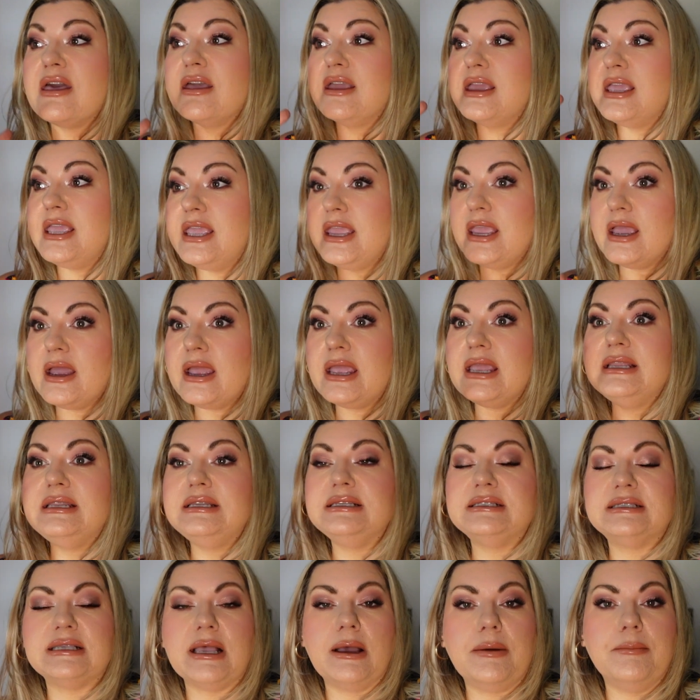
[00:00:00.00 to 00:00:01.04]
Here it
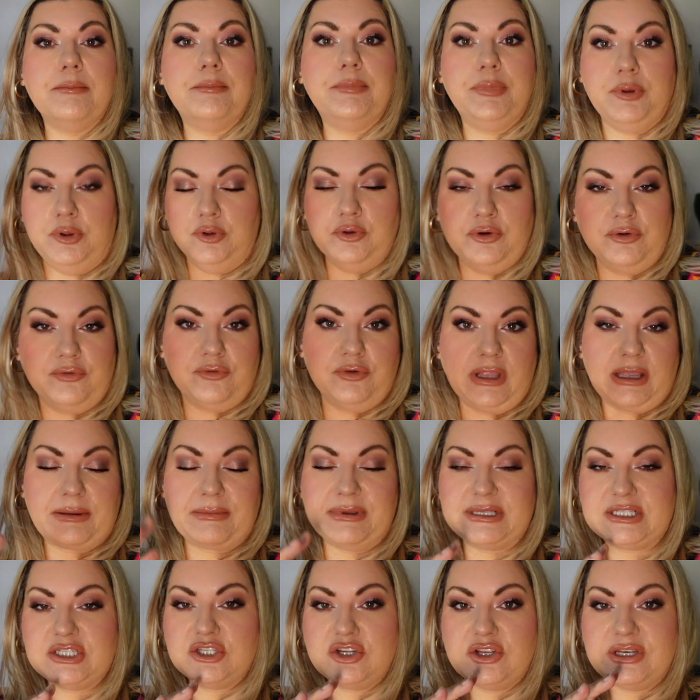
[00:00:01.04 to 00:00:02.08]
is beautiful. Like,
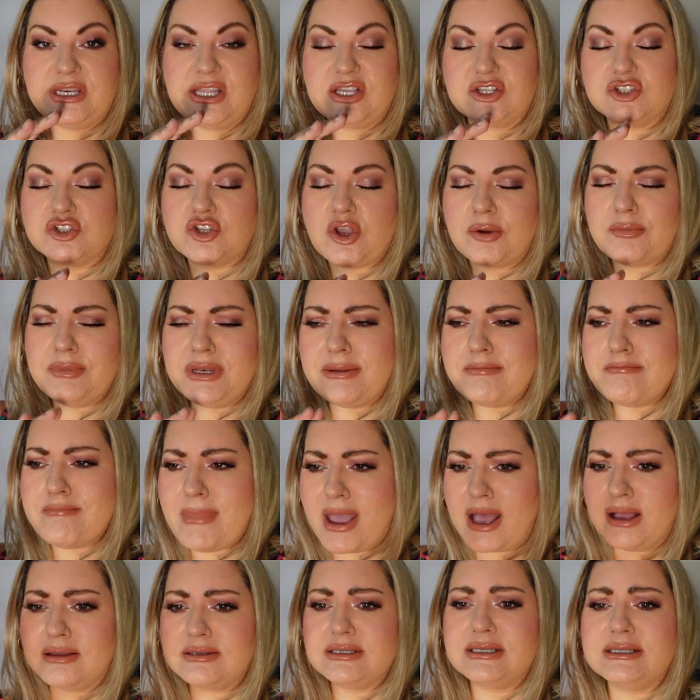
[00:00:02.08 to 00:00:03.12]
Macedonia has so many
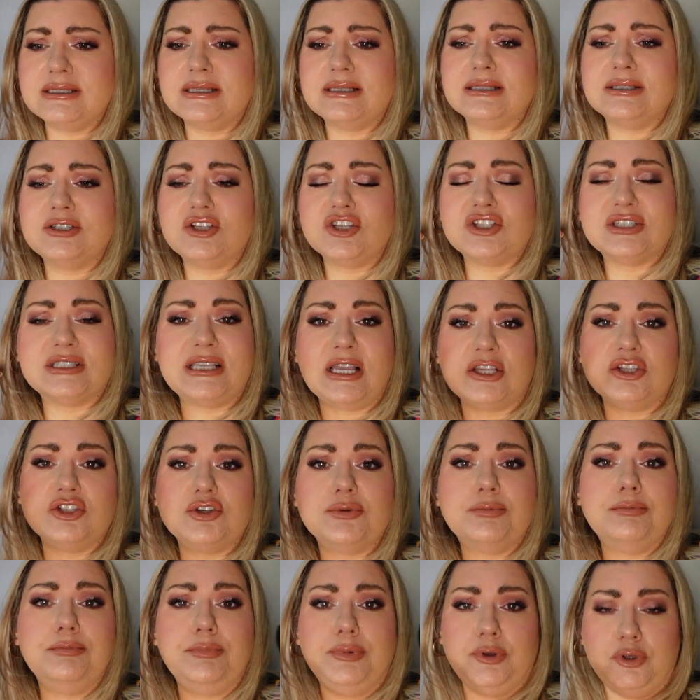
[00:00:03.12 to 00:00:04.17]
mountains and just
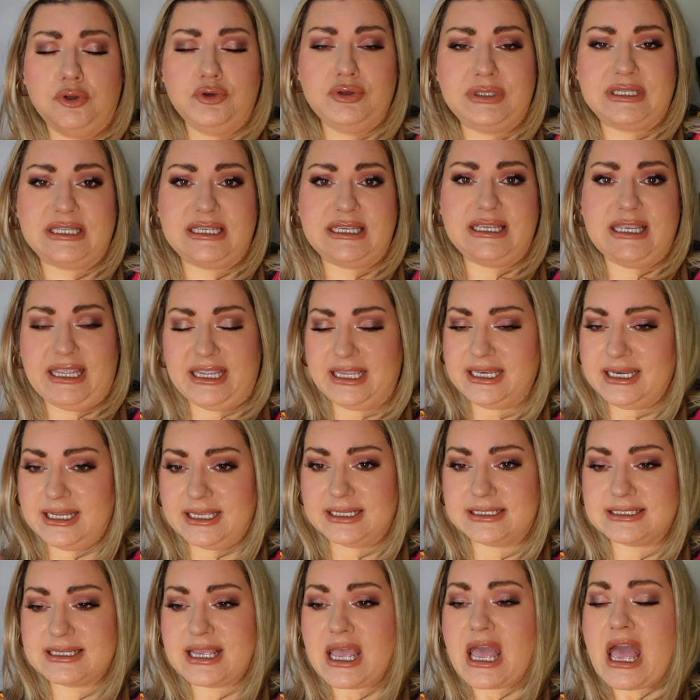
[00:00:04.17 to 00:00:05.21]
such beauty in
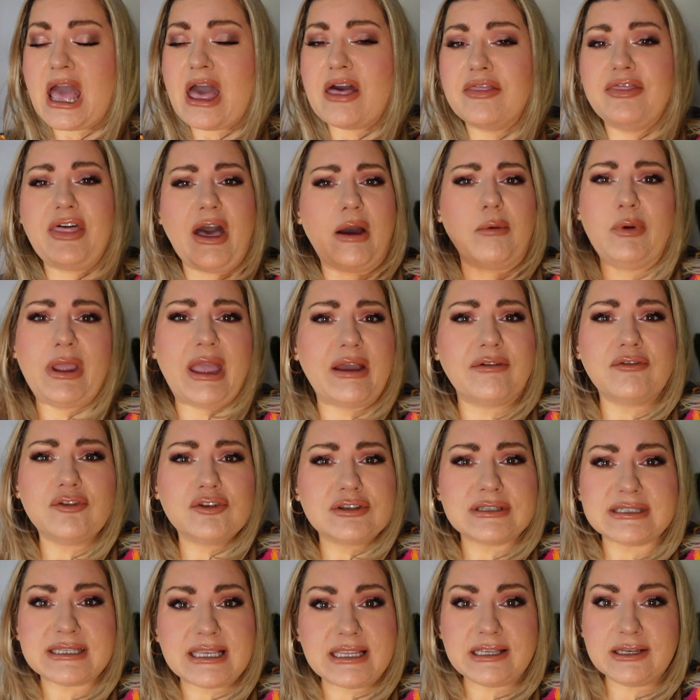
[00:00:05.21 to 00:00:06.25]
it that we have
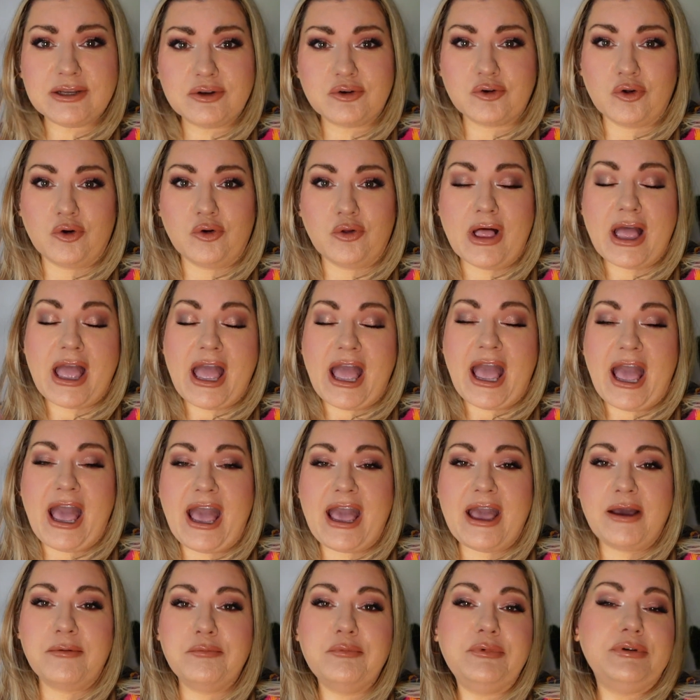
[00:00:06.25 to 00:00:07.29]
not seen it all,
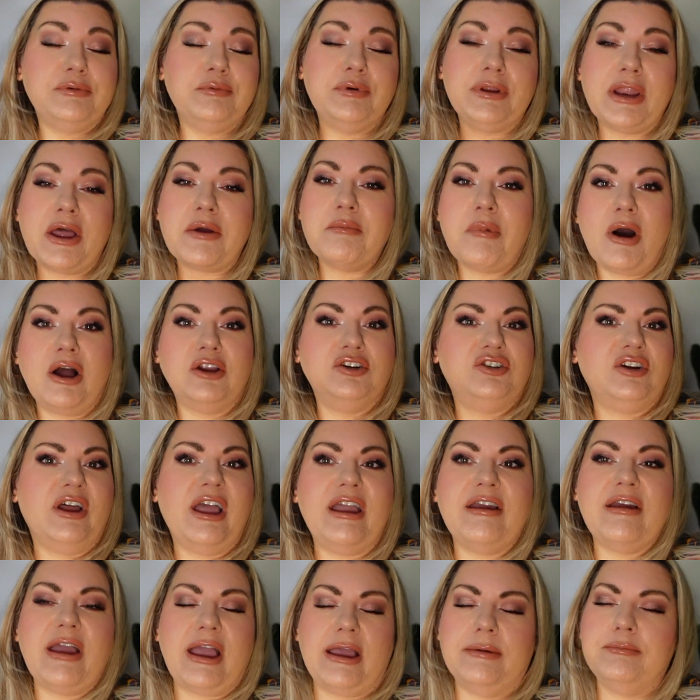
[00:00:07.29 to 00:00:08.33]
and we, we don't mind.
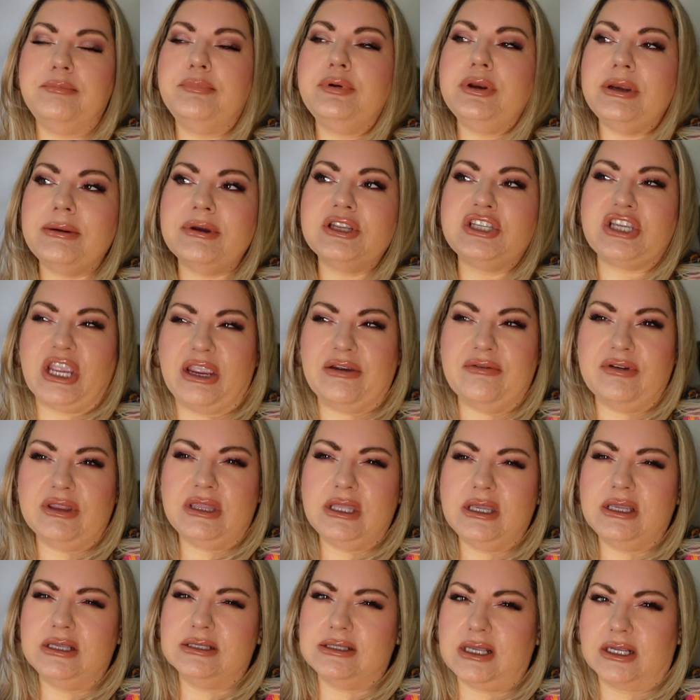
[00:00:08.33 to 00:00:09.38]
And pretty much
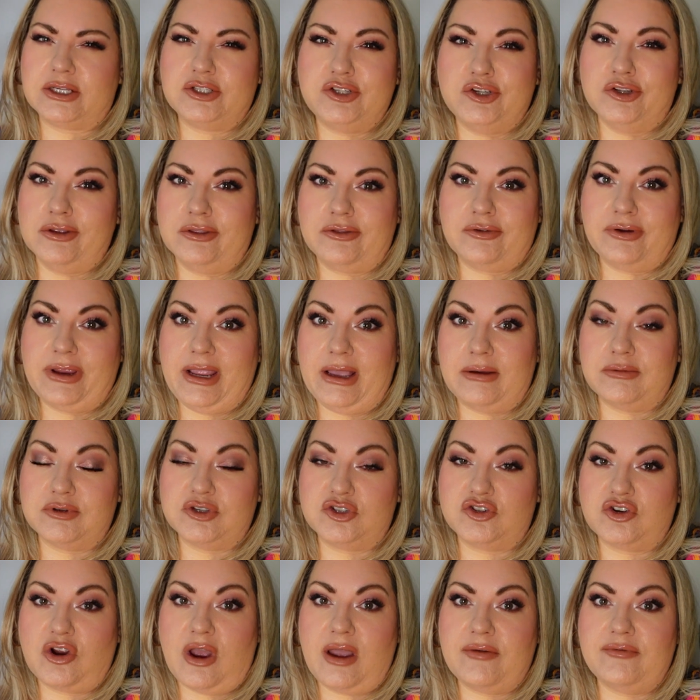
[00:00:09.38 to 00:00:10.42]
everything is like two to three hours
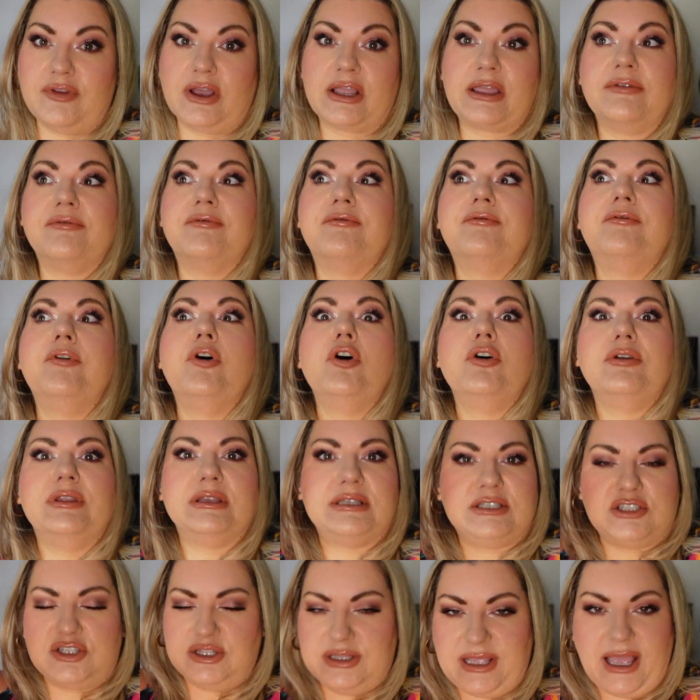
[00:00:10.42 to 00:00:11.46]
drive, like
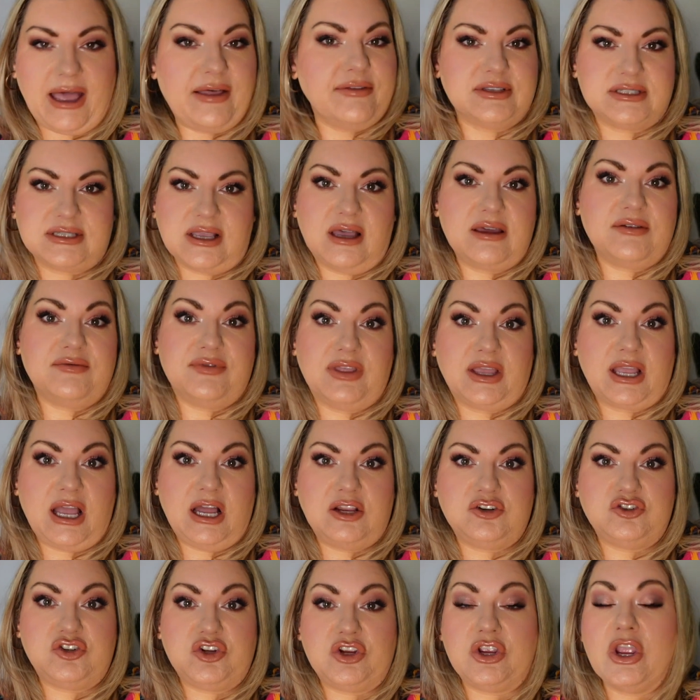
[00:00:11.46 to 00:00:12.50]
furthest to the other side of the
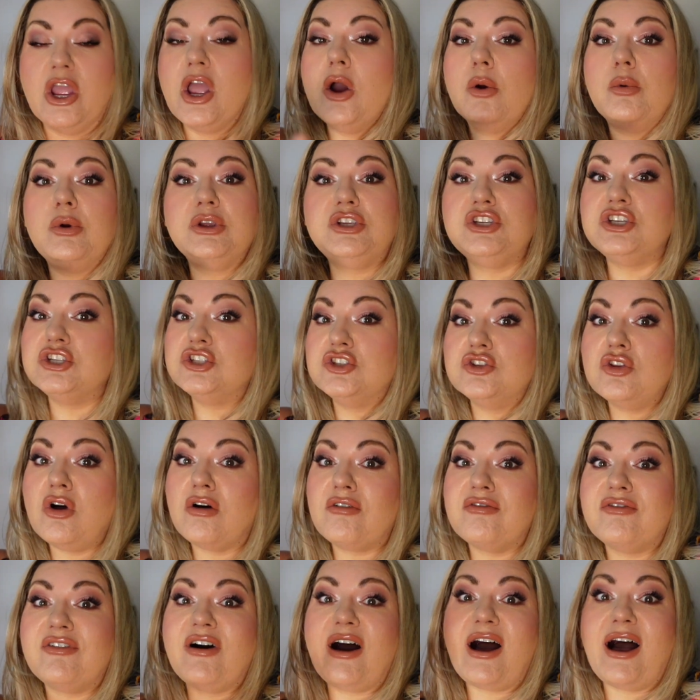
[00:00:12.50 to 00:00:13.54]
country, which is not
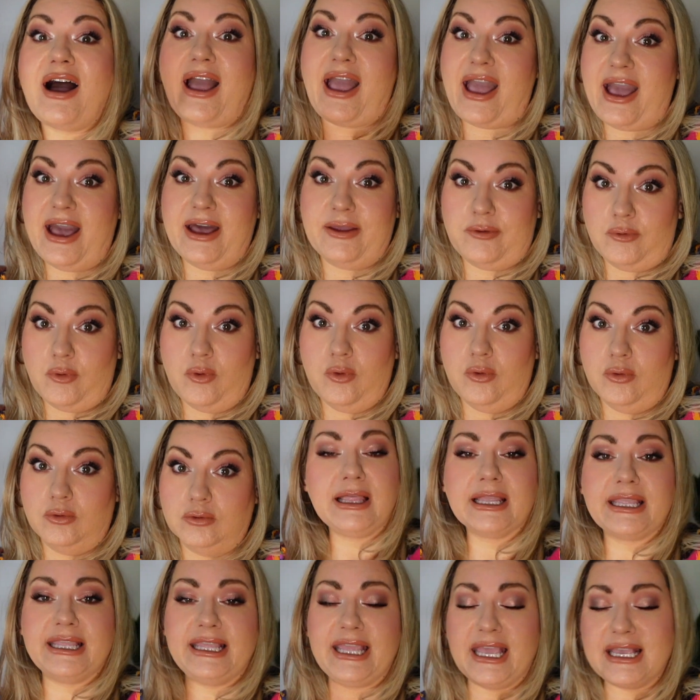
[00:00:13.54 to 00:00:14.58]
far at all.
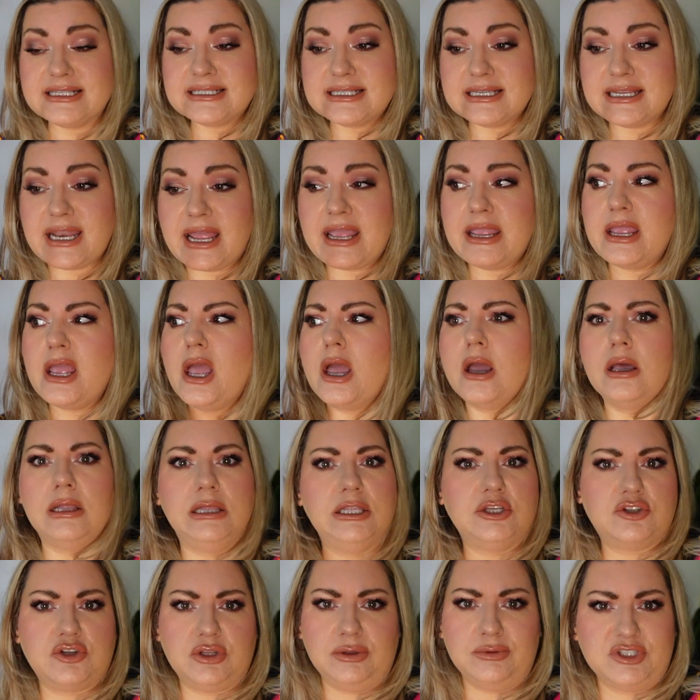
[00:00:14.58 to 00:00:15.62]
Like yesterday
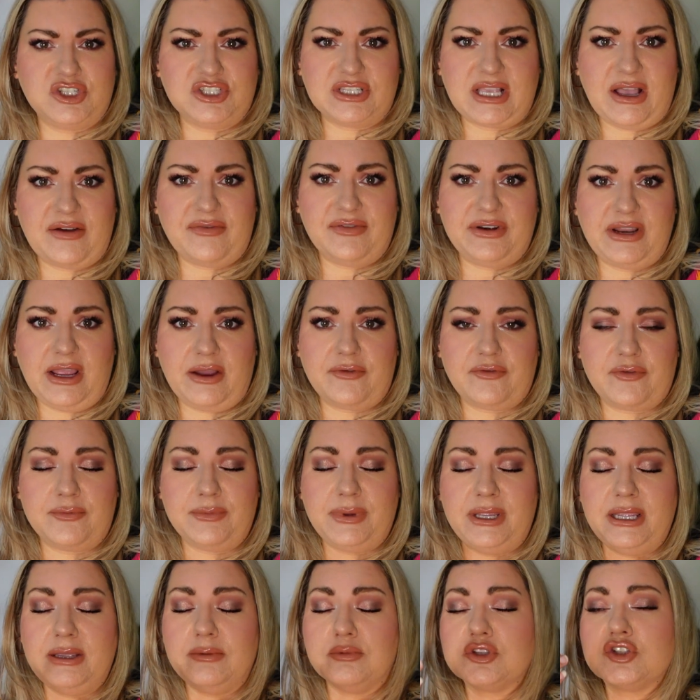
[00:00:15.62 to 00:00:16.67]
literally was just half an hour from
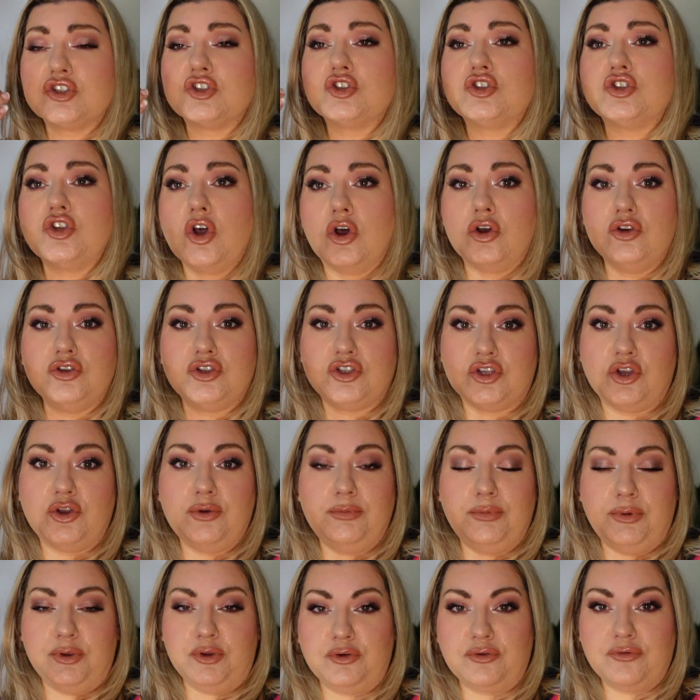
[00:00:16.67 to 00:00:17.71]
here. It was so so
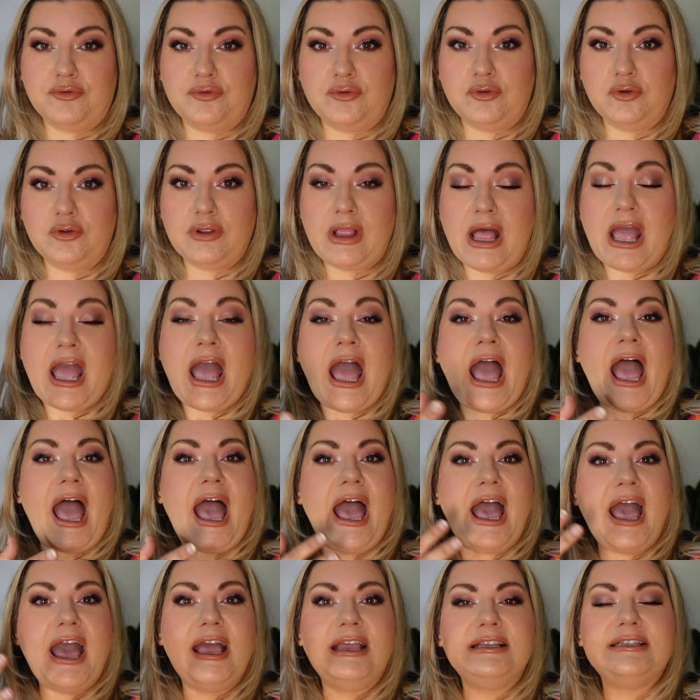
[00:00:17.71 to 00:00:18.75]
beautiful,
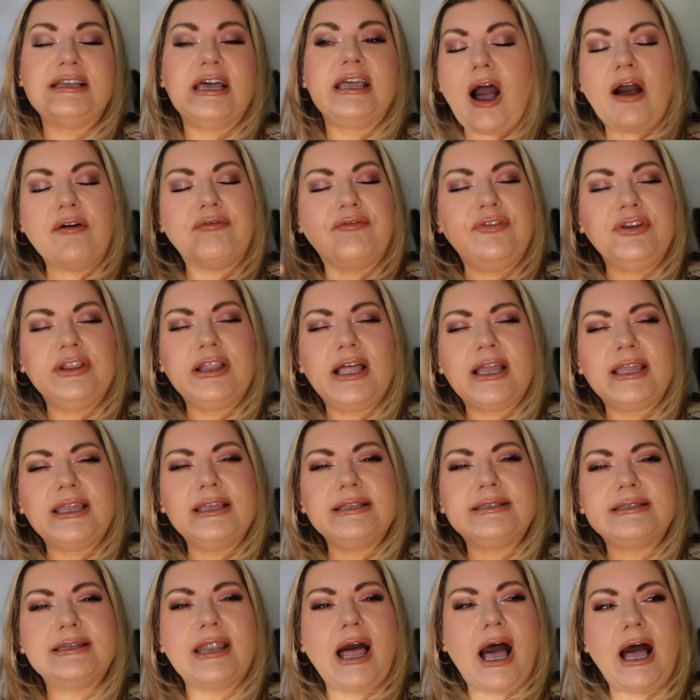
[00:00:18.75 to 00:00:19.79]
and I feel like
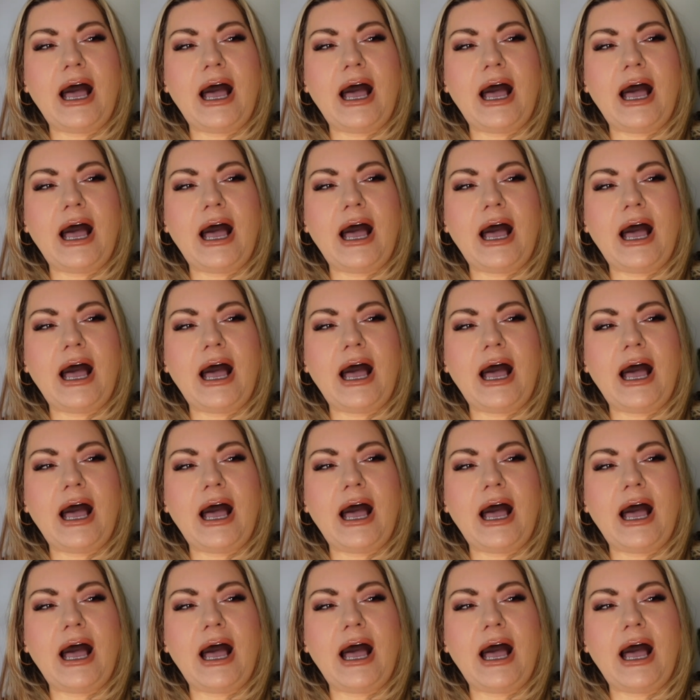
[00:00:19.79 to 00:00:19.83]
it's an